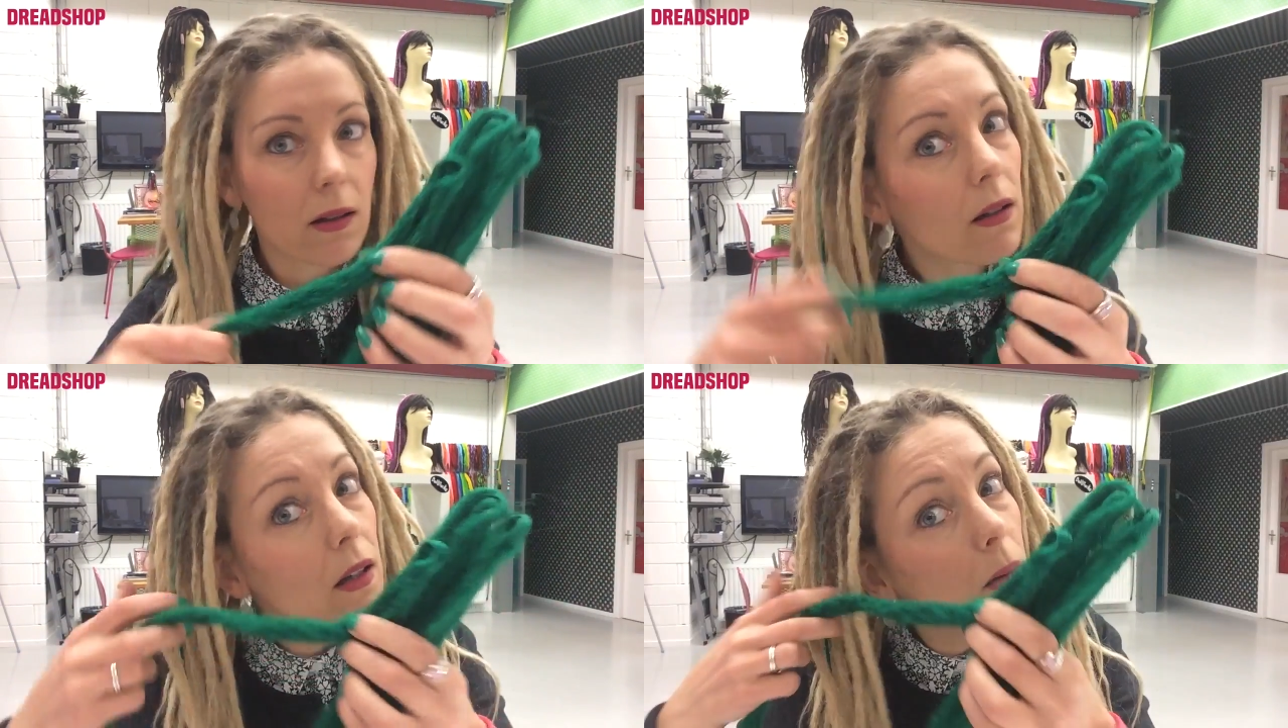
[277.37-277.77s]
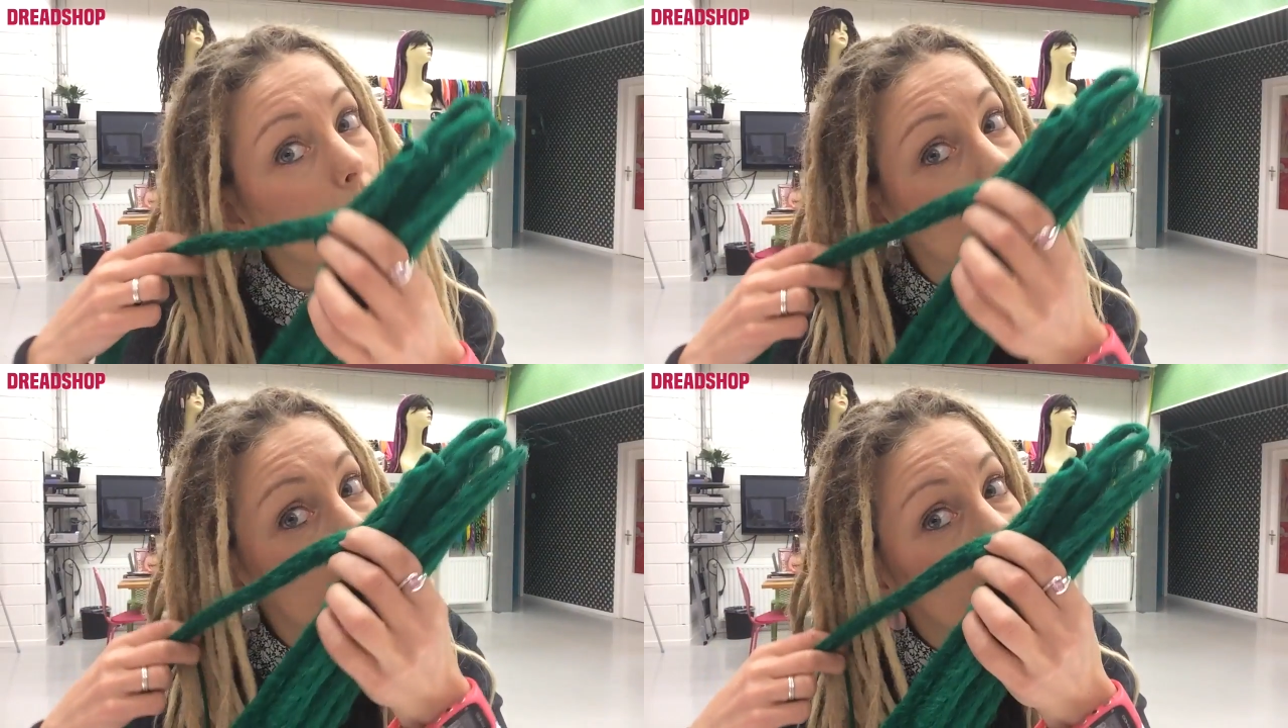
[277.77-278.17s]
They're
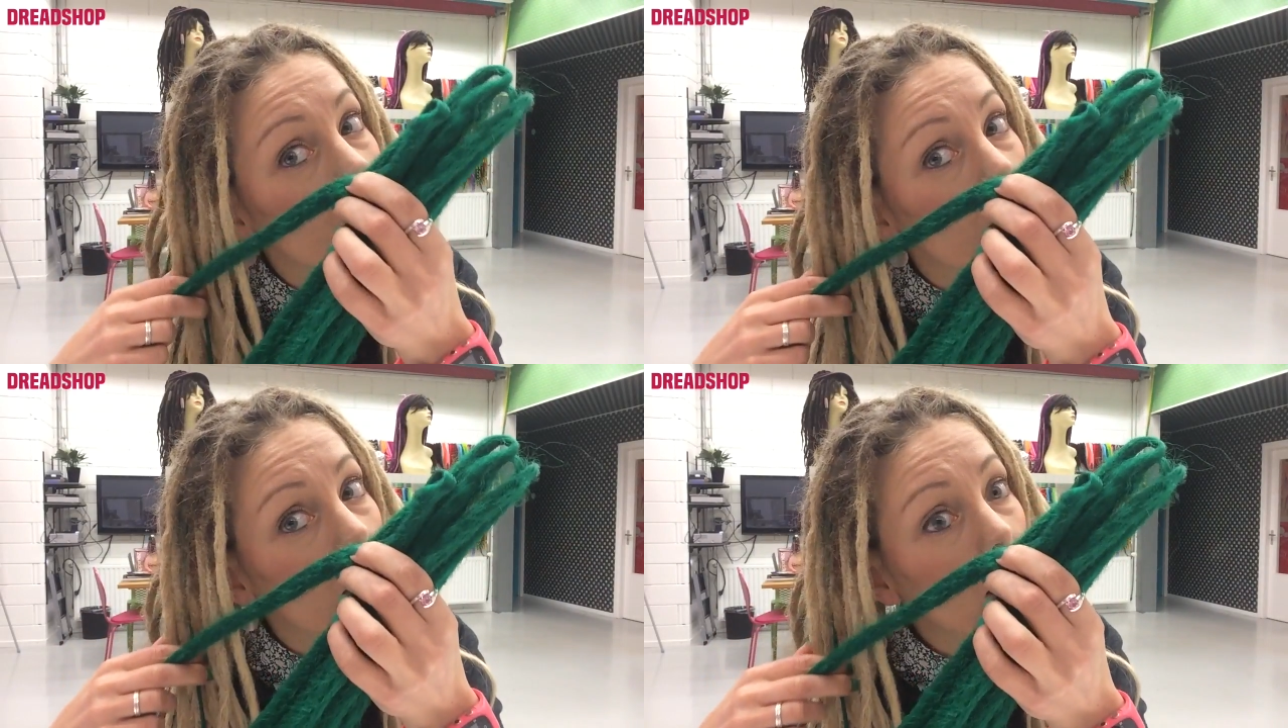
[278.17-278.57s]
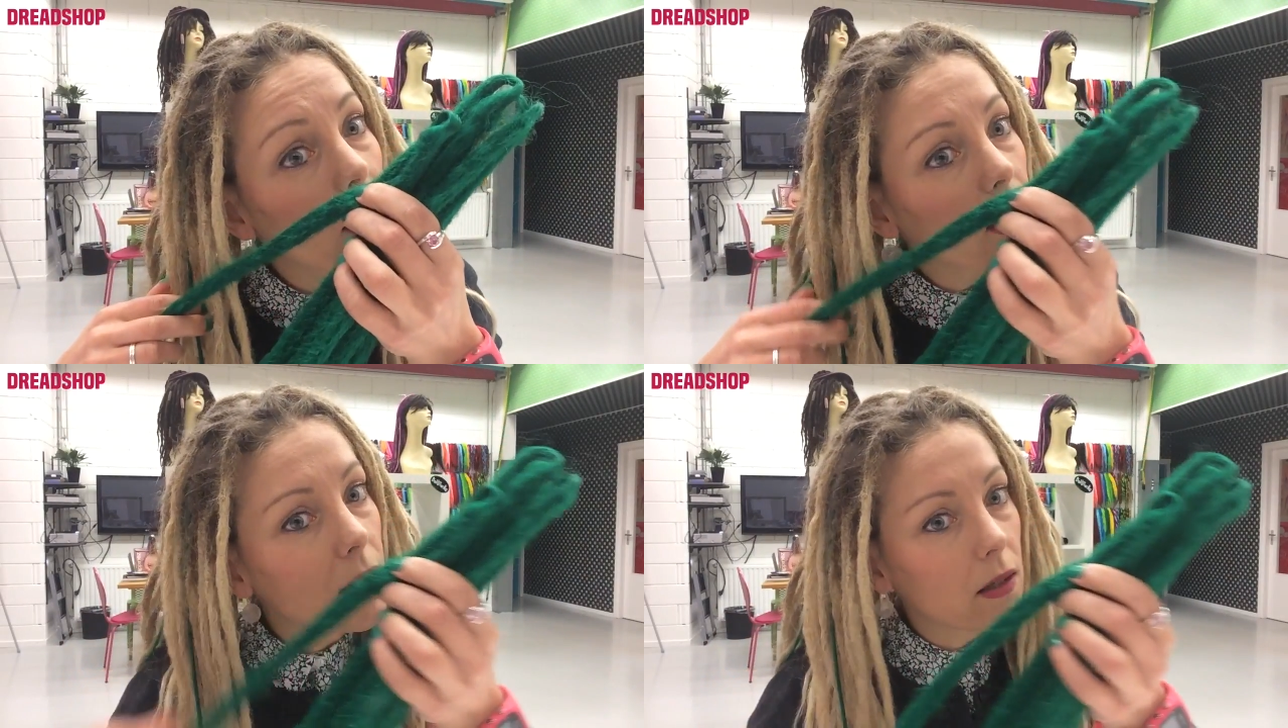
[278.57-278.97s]
more the
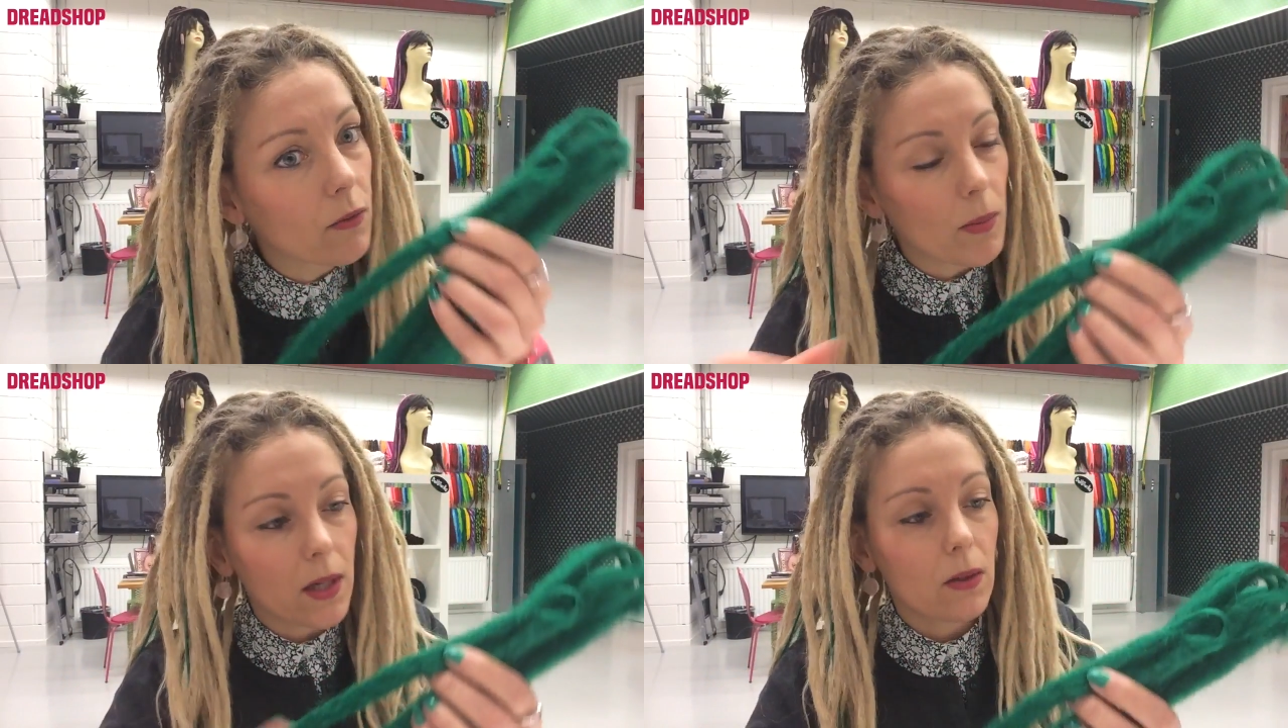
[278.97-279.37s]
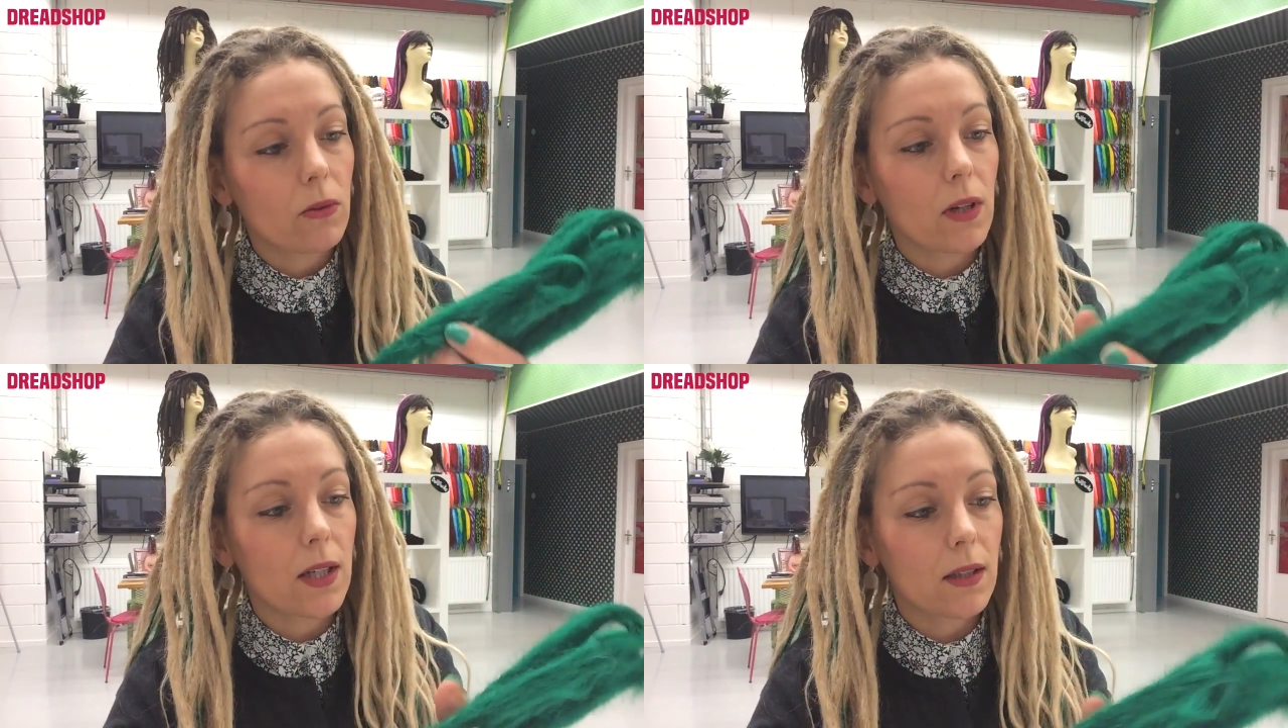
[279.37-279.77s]
thickness of my own
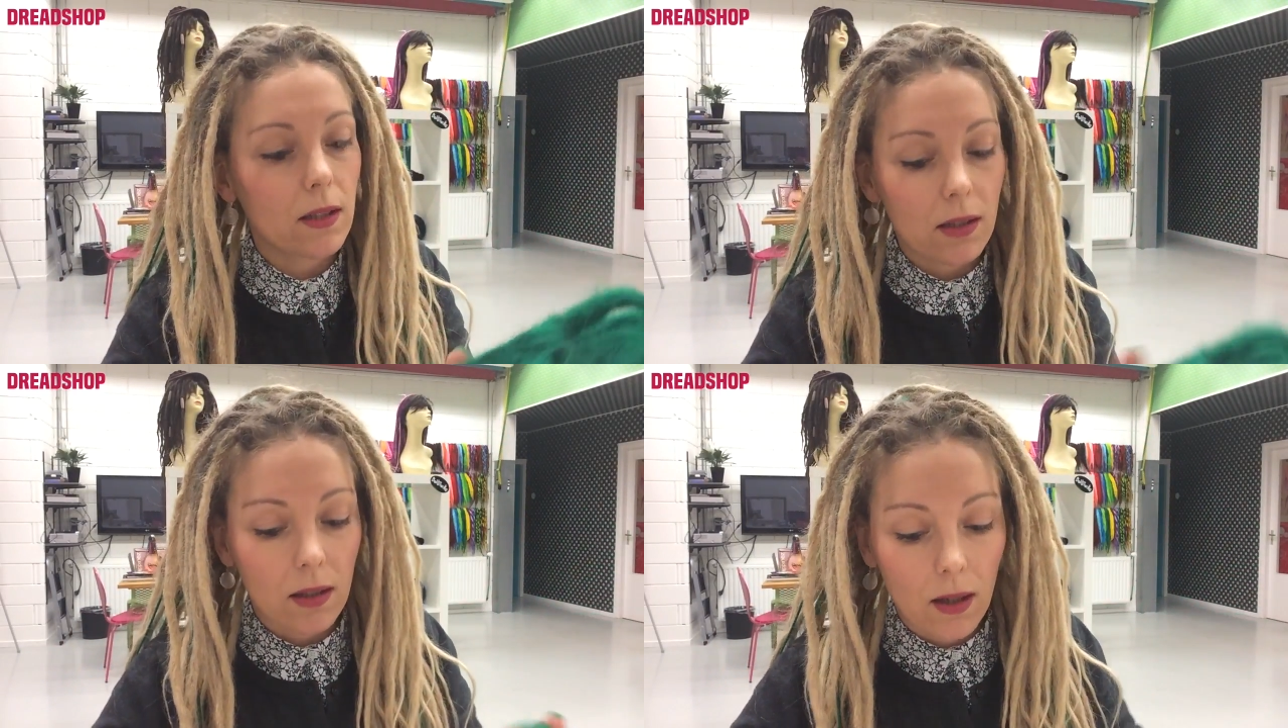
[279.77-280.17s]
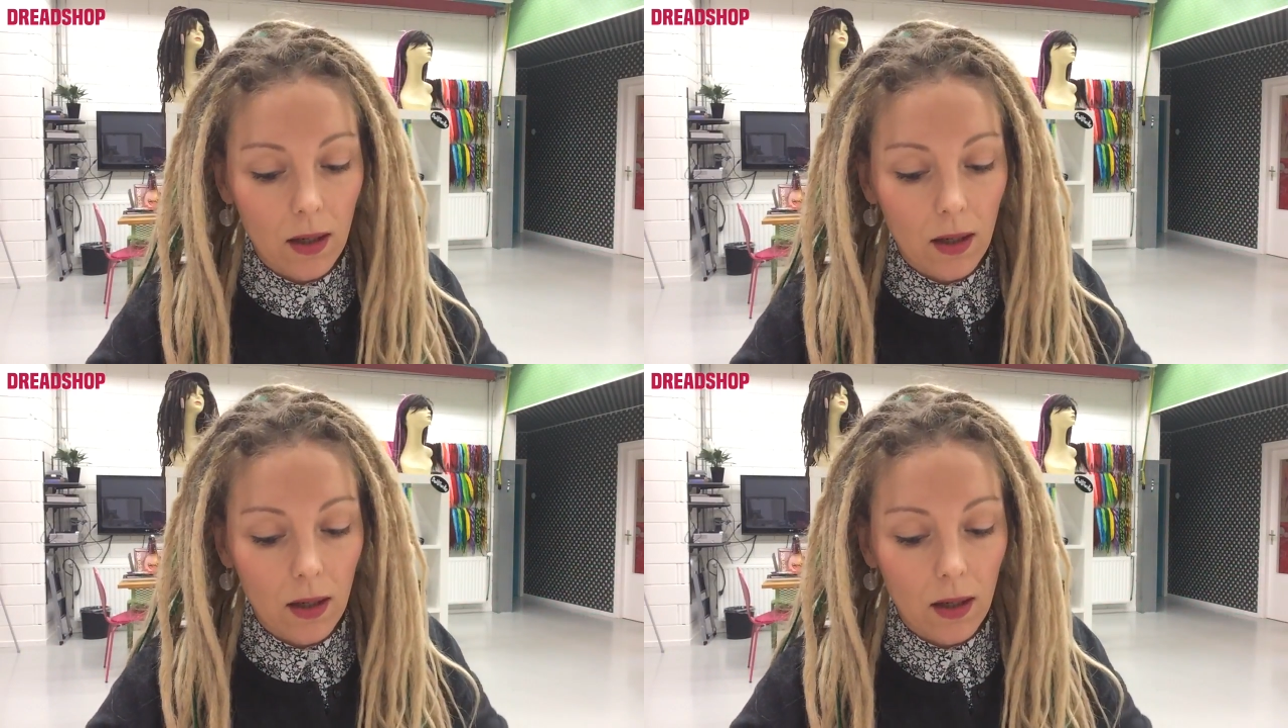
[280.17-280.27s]
threads,